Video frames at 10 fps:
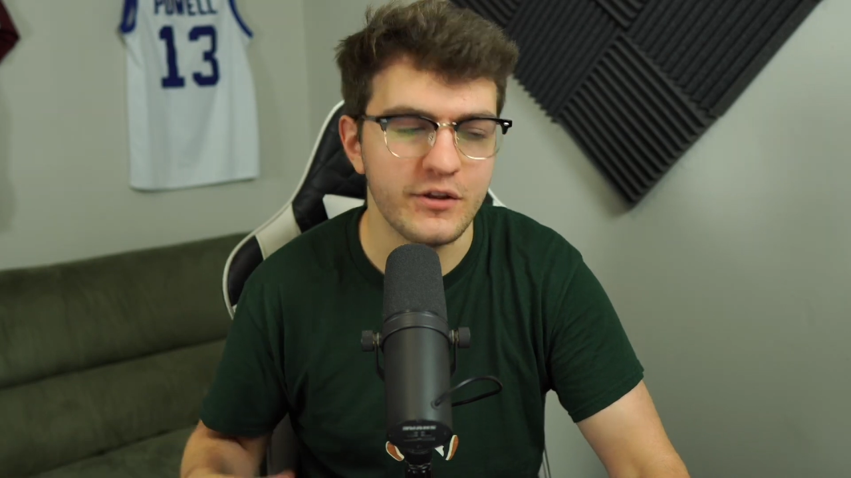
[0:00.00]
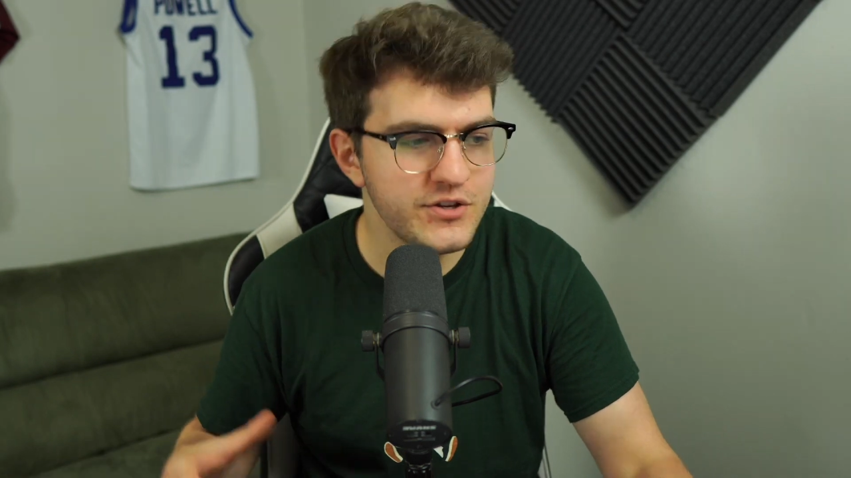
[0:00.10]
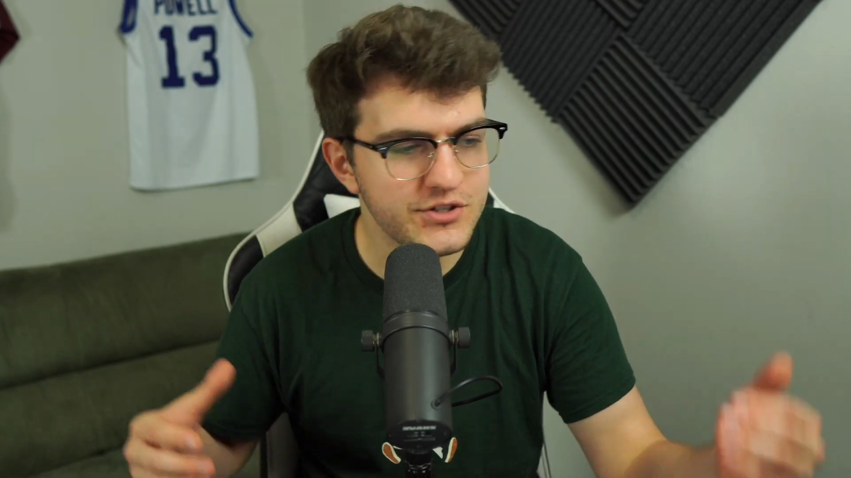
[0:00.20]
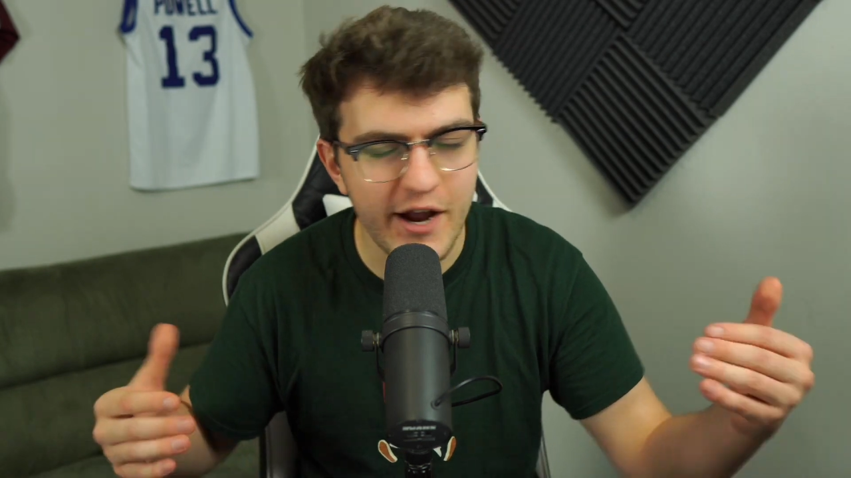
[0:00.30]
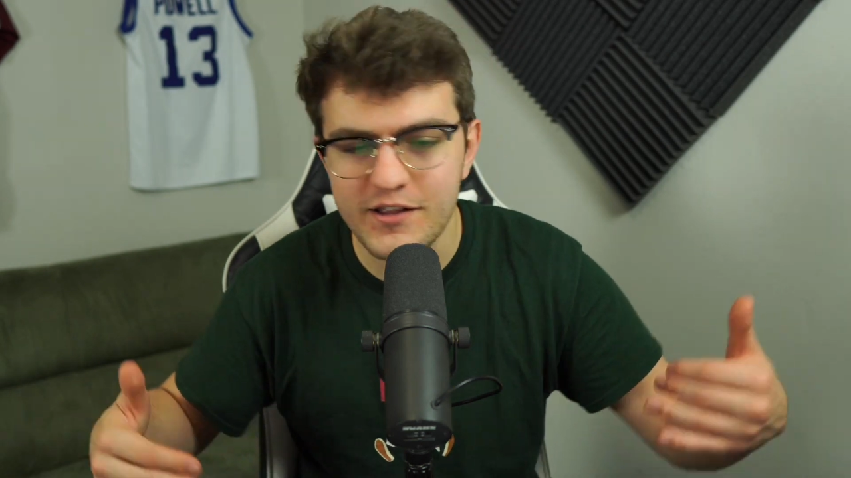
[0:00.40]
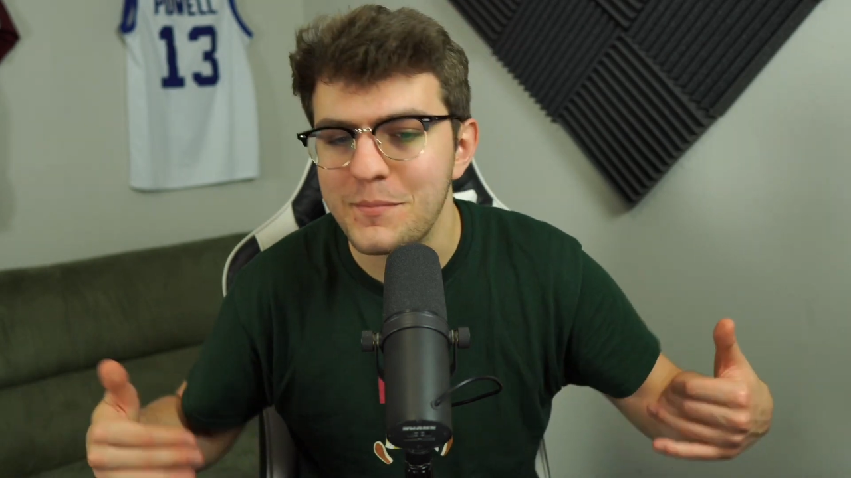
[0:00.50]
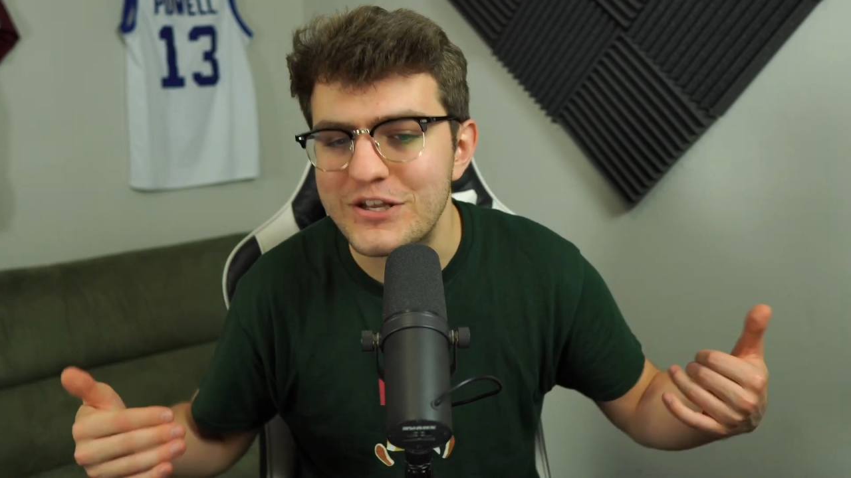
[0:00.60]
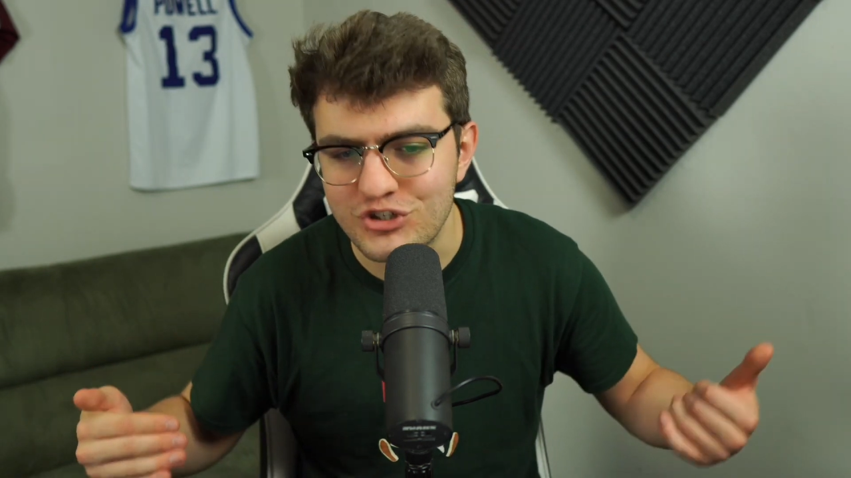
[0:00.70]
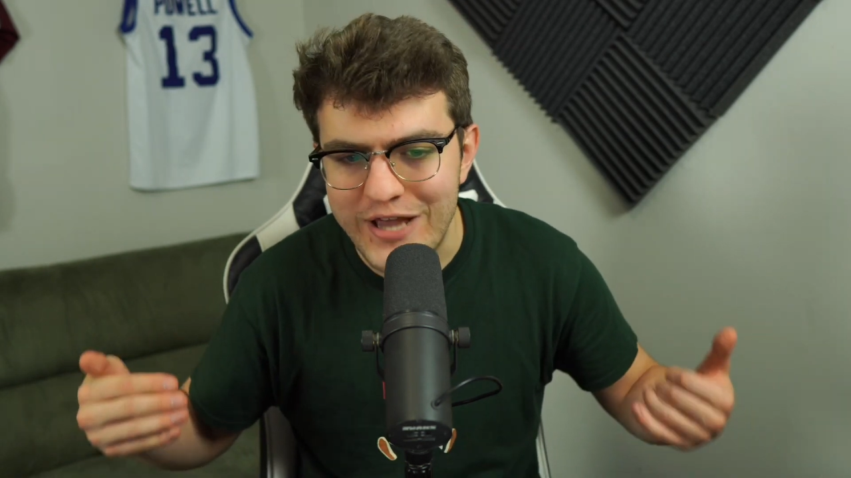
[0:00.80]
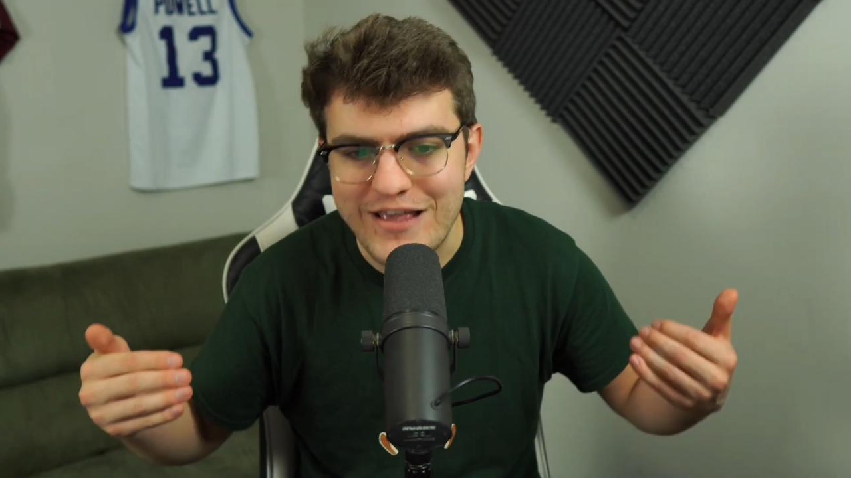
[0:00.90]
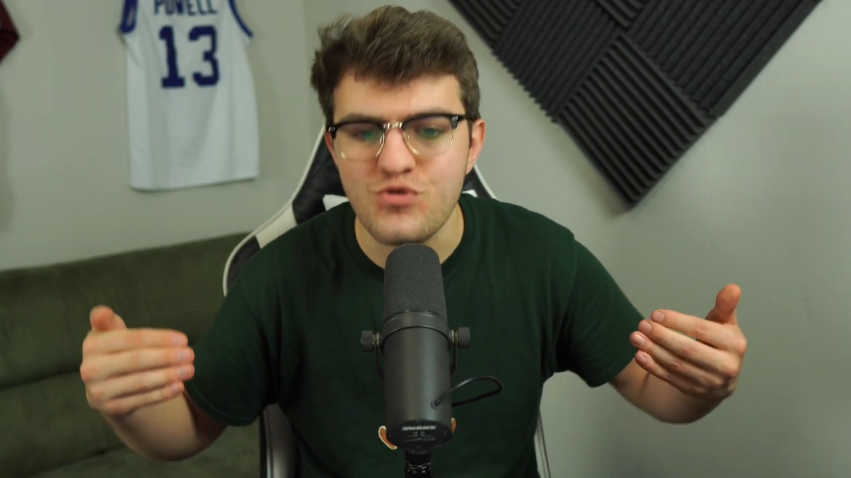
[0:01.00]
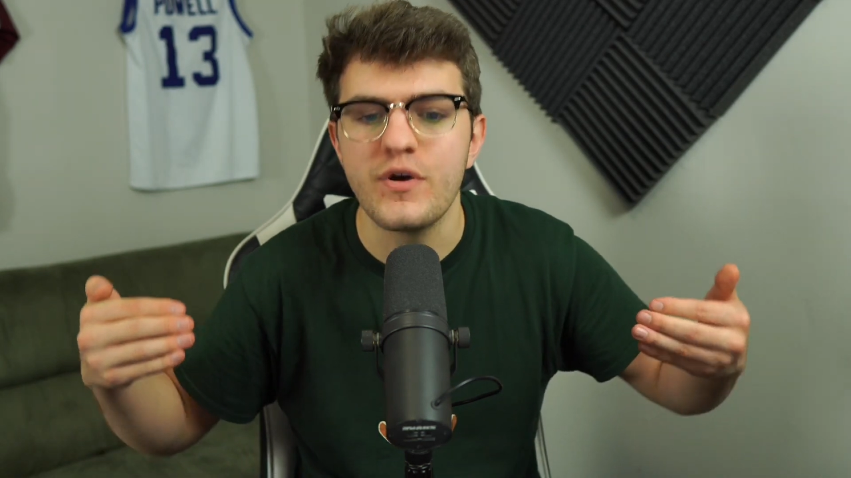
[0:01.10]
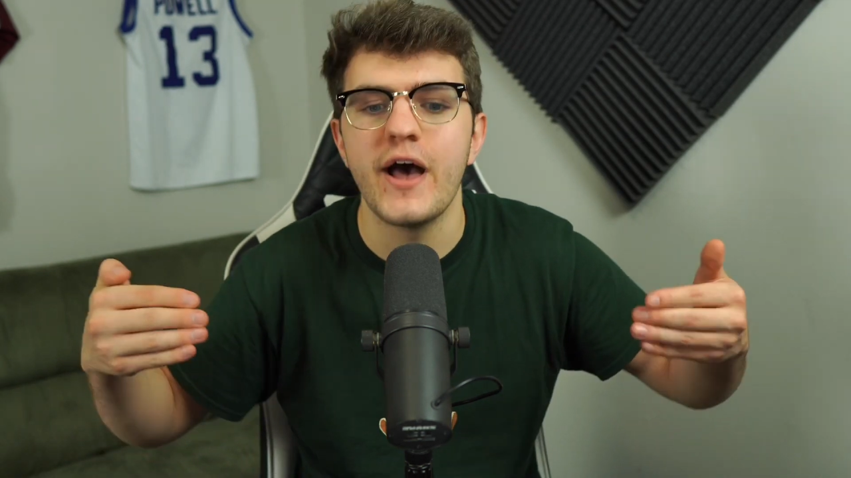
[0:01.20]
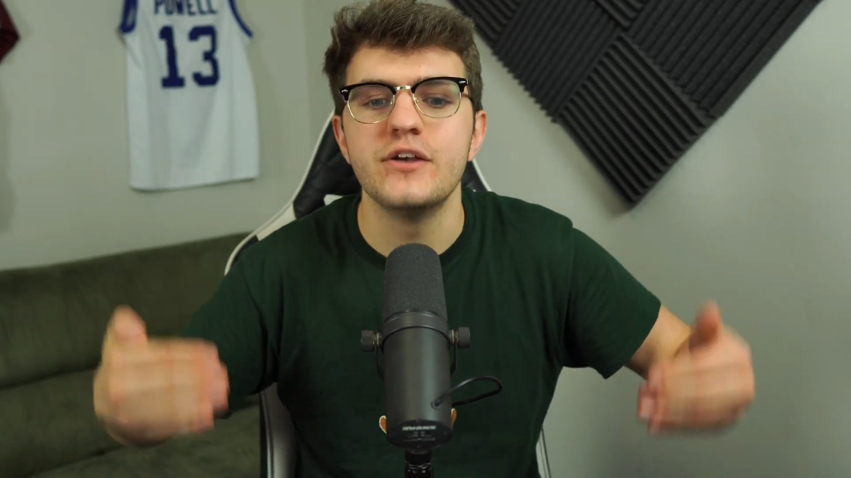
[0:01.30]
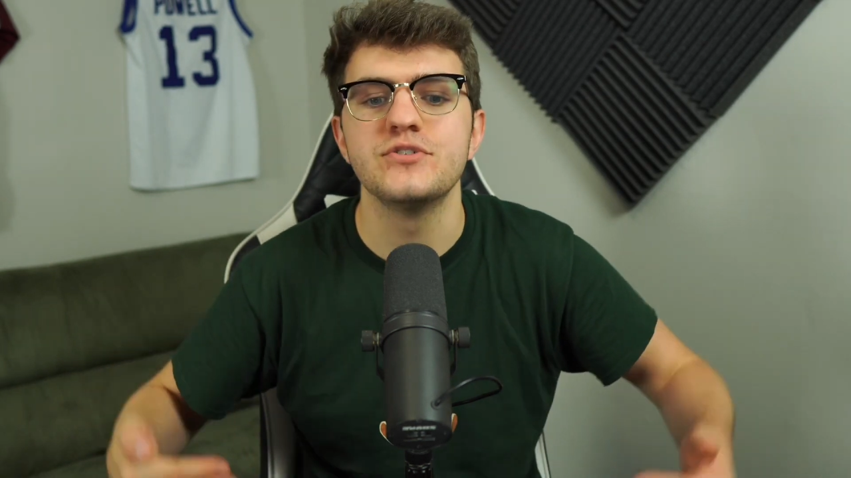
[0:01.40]
And this is kind of me just taking you
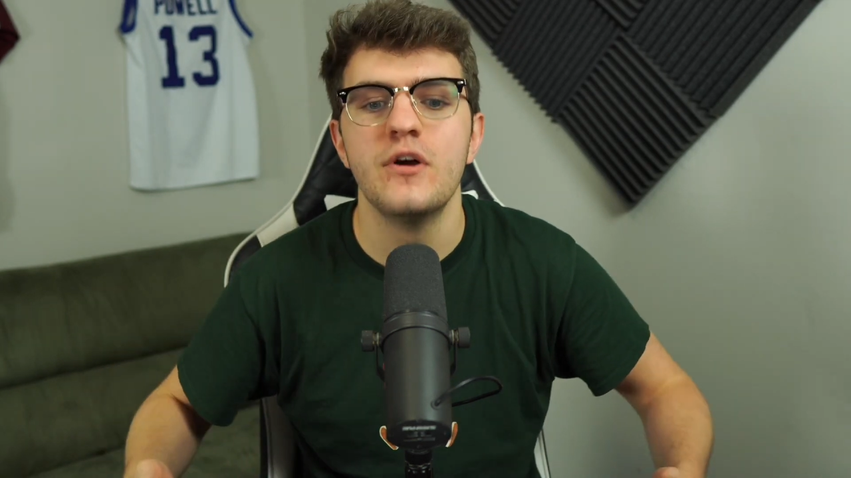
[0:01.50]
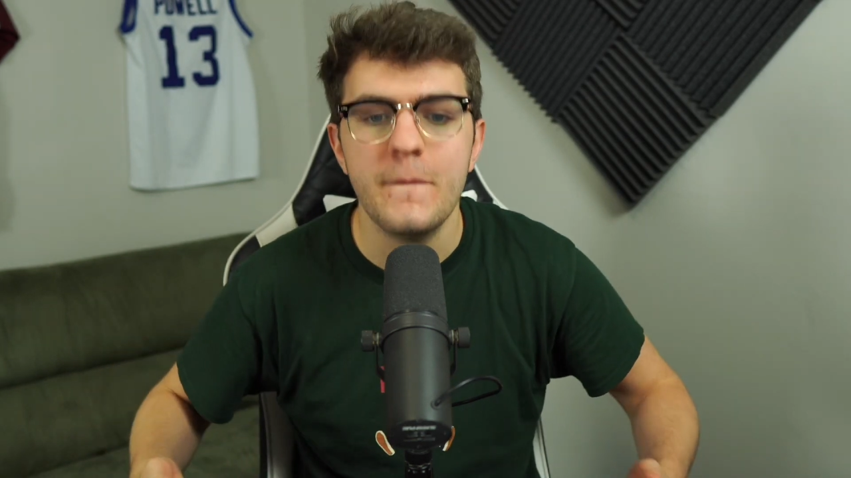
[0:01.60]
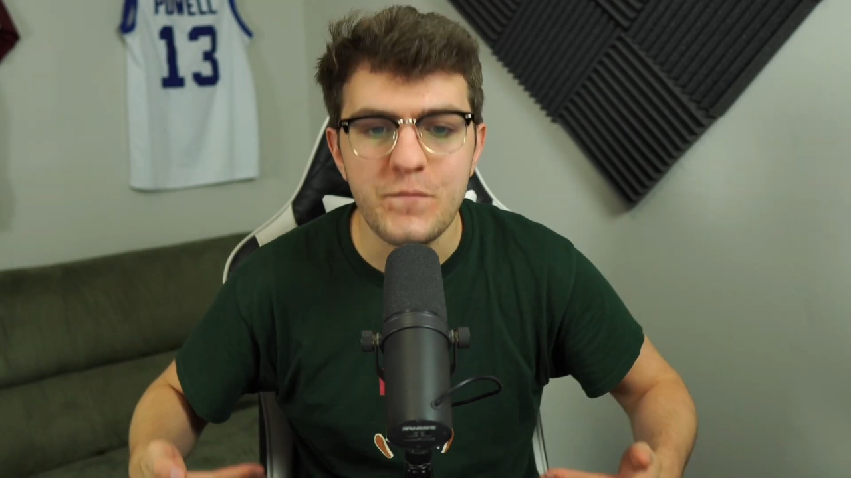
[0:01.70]
guys